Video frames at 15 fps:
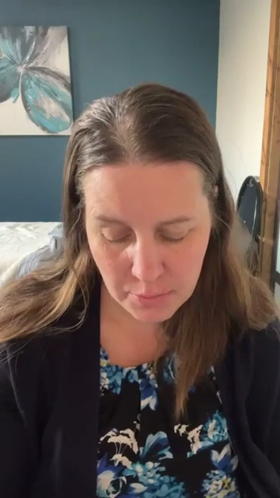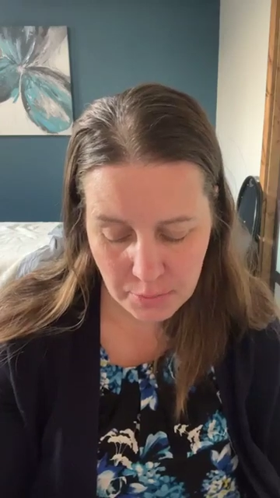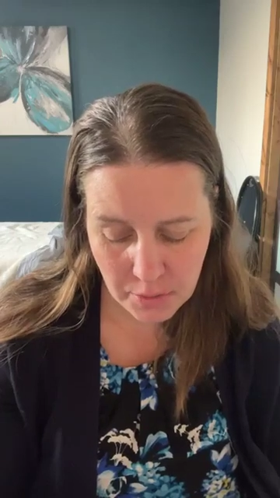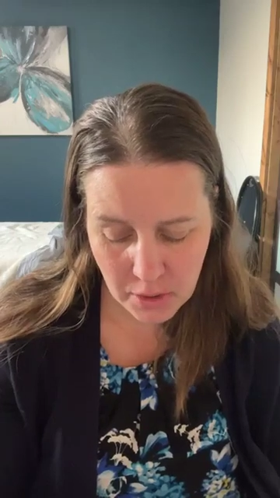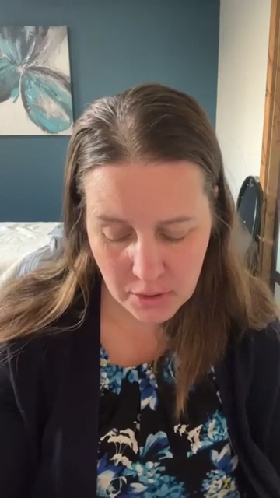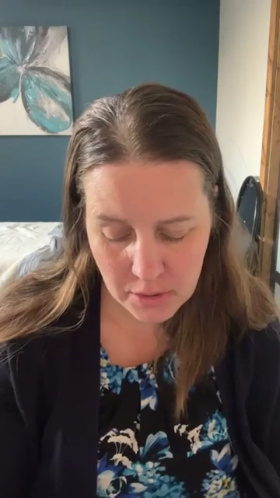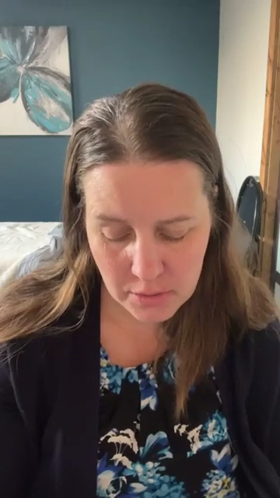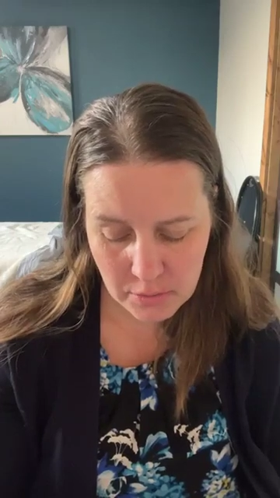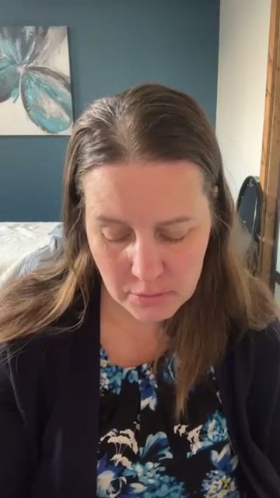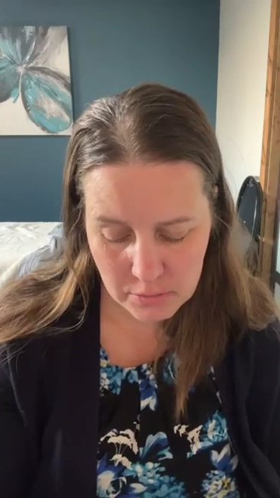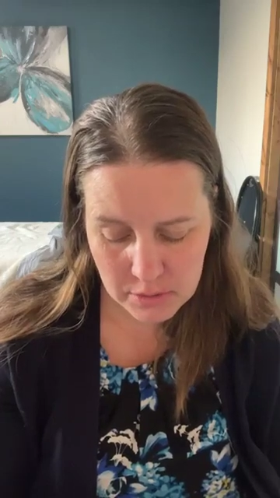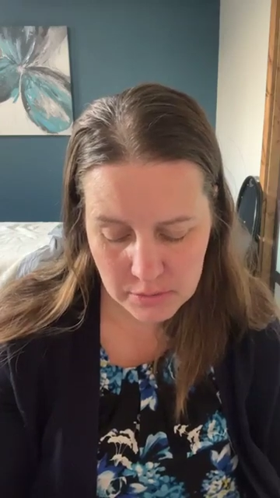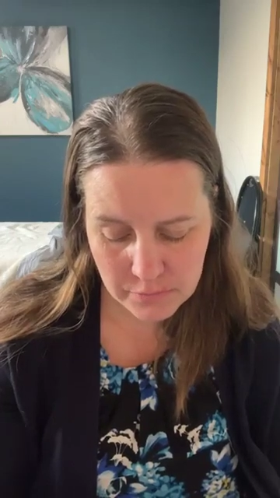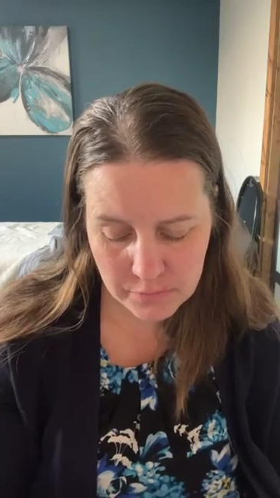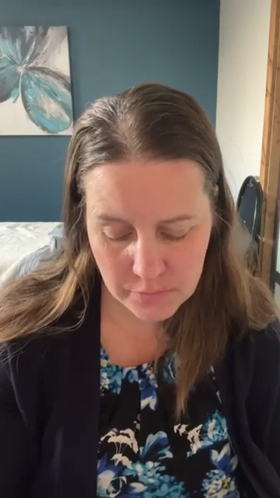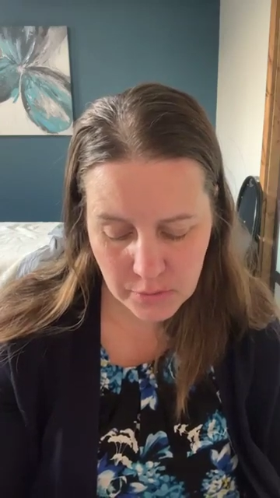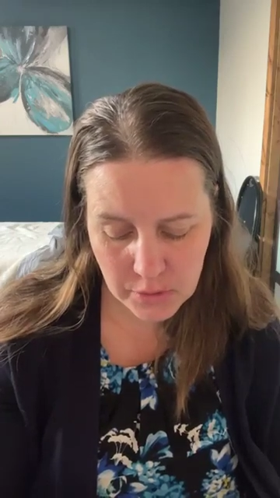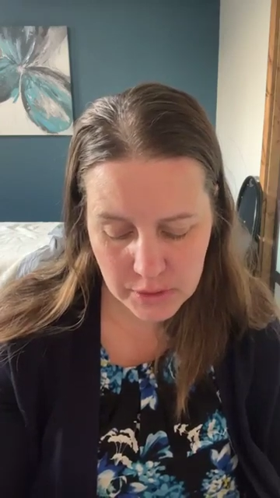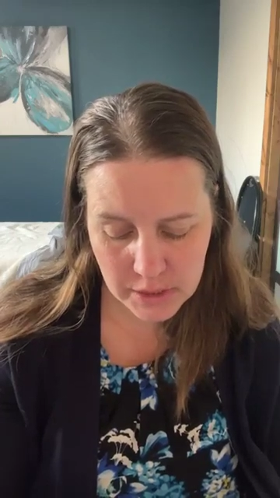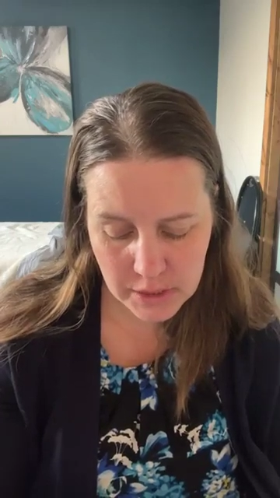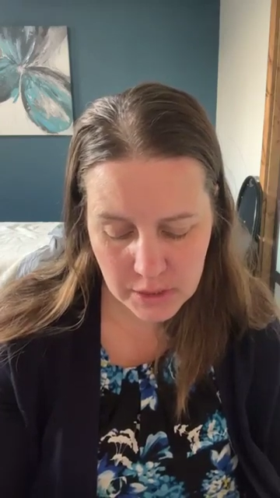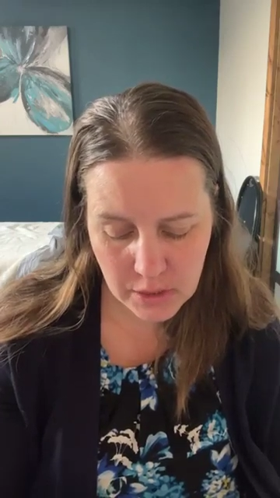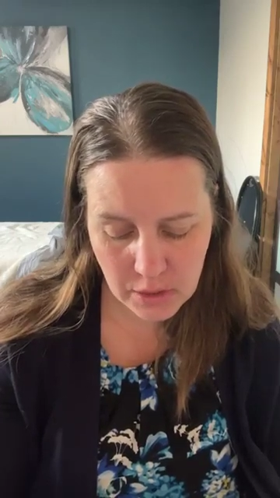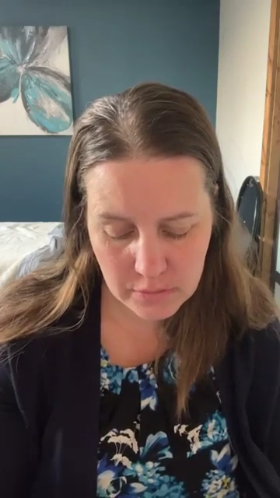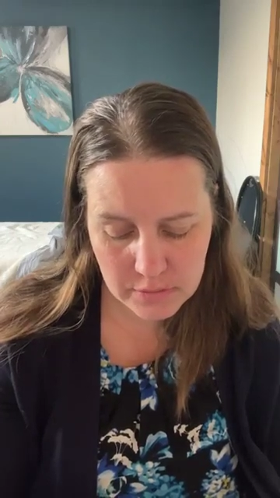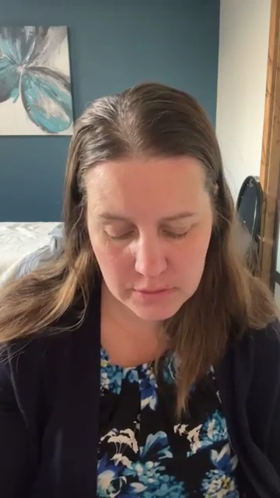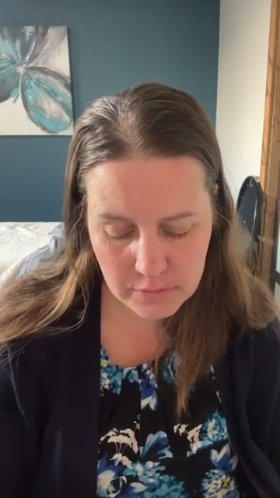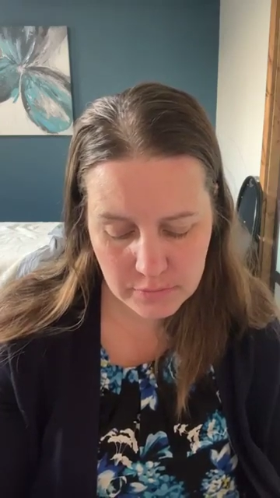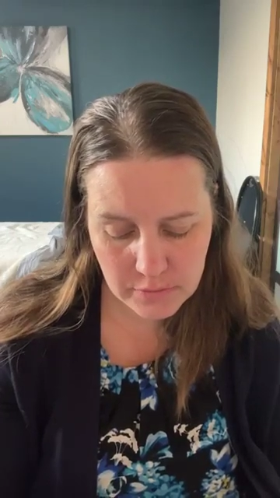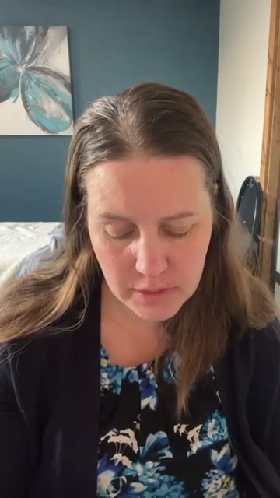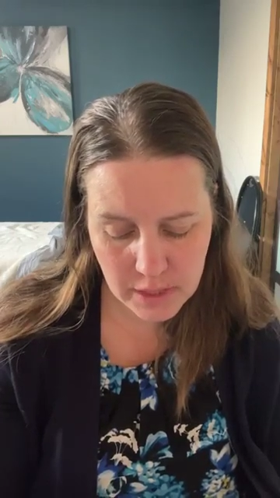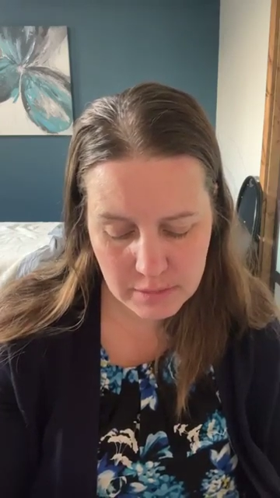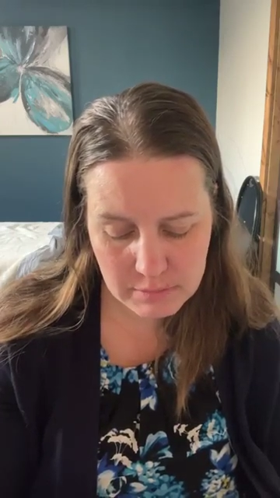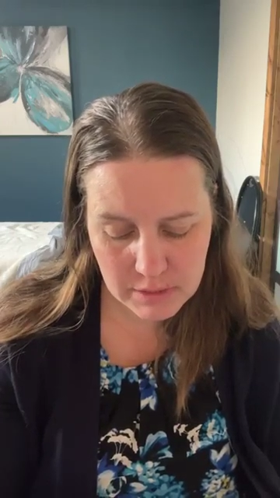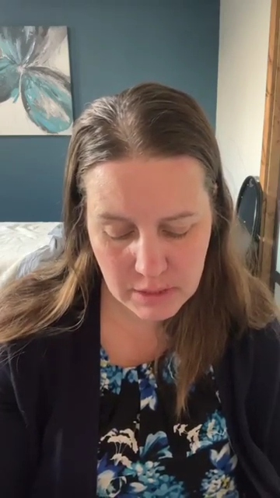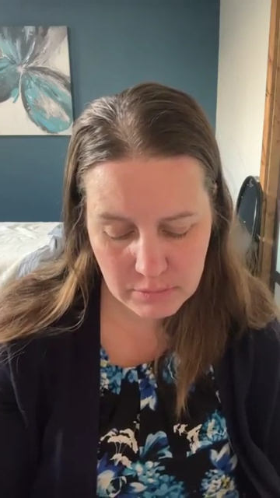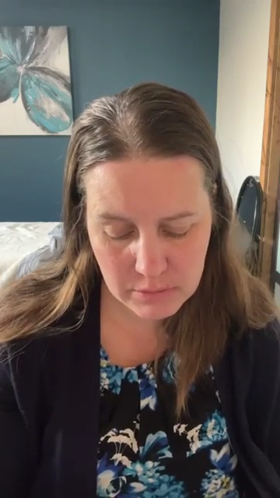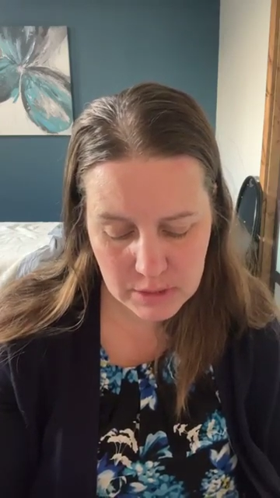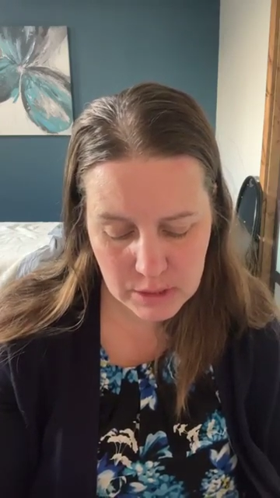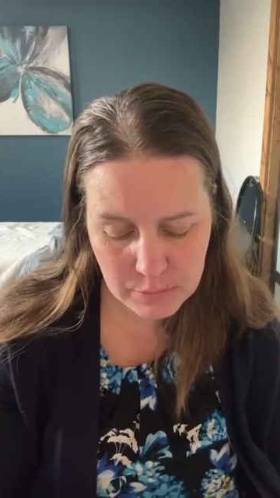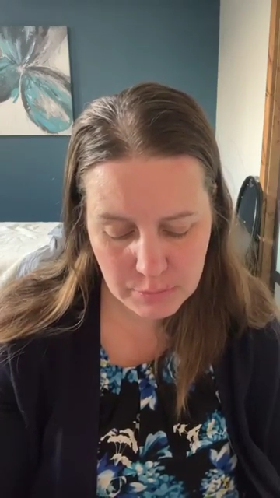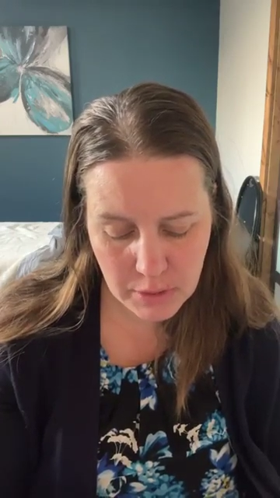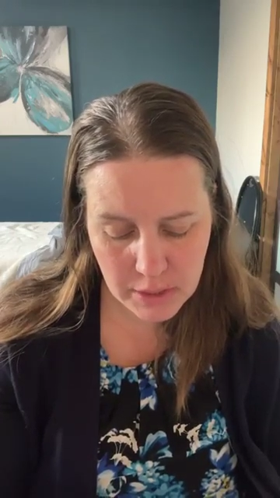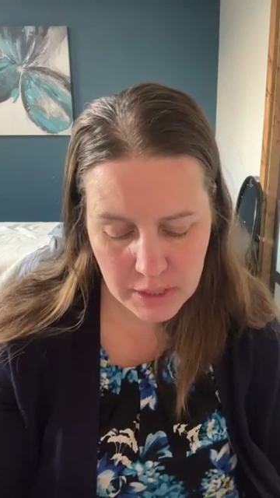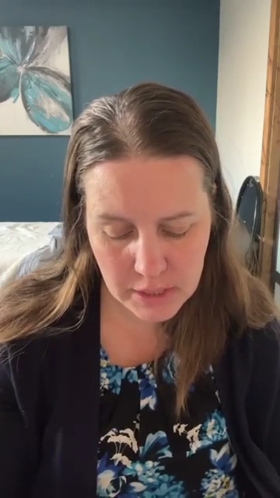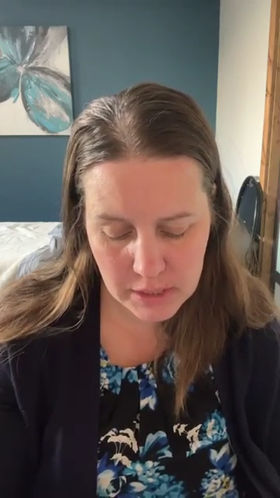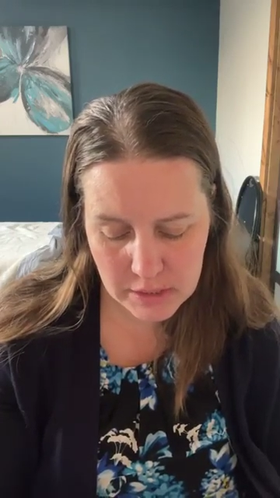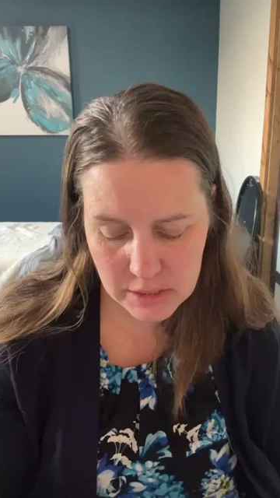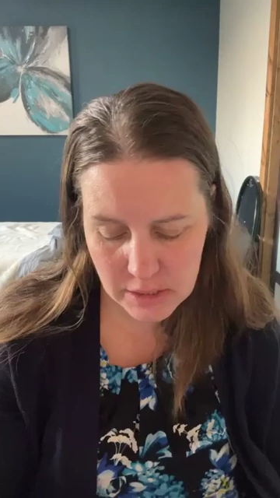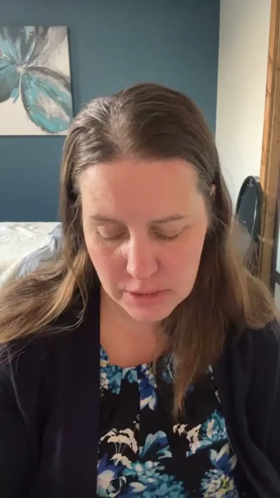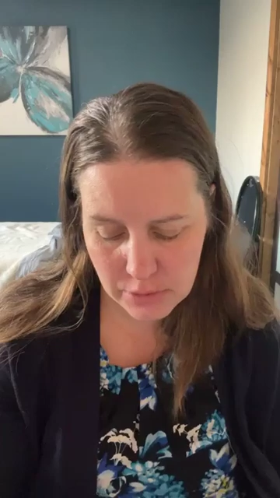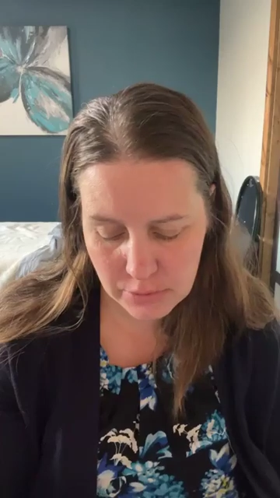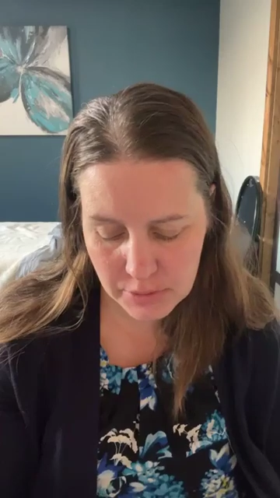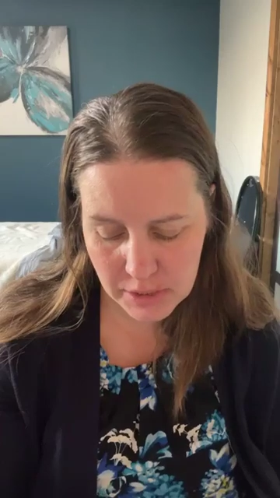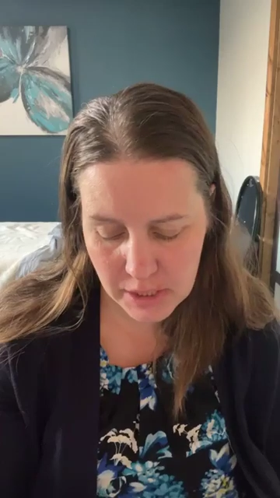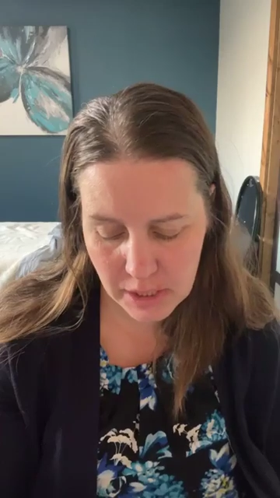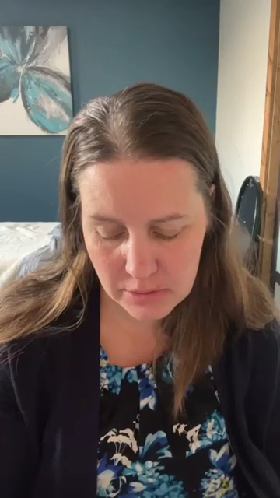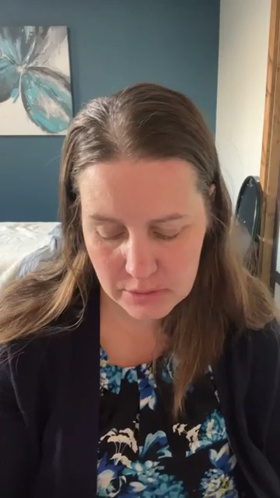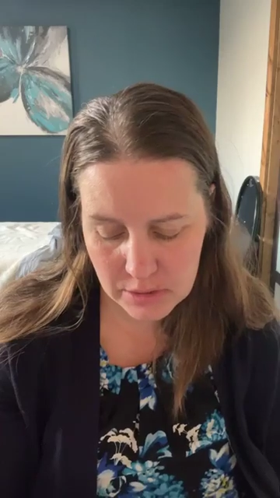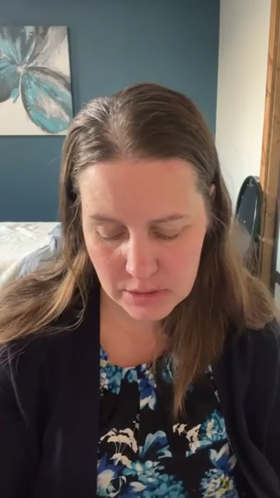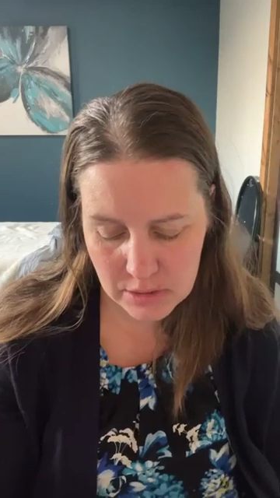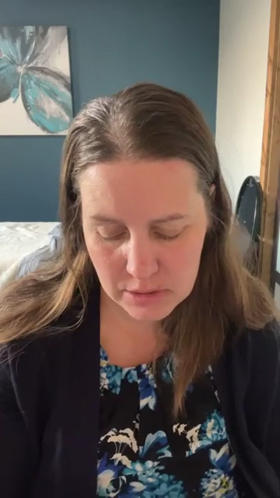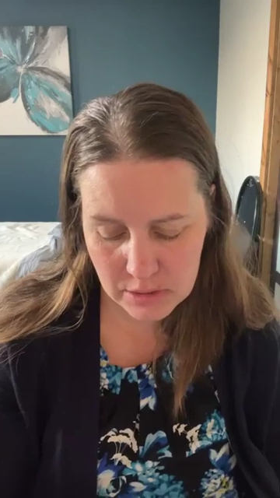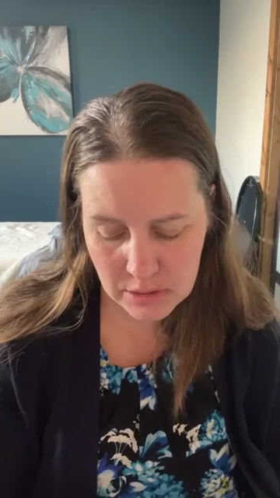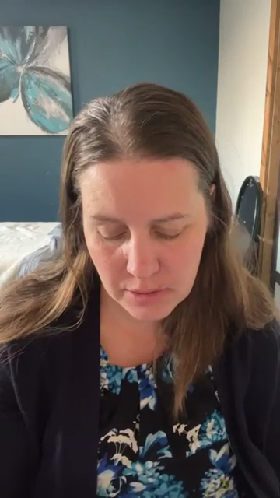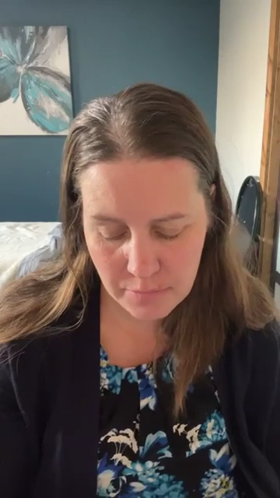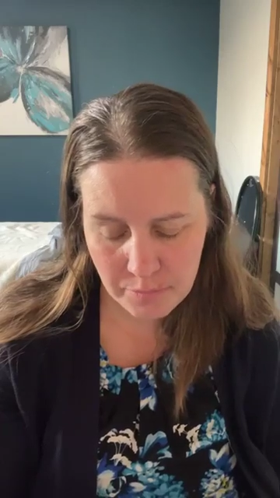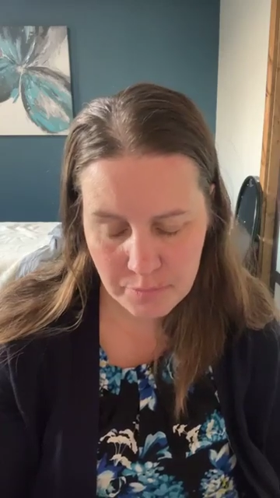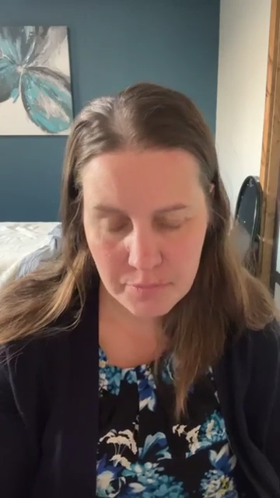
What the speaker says: The barn was fully engulfed in flames and was spreading into the greenhouses.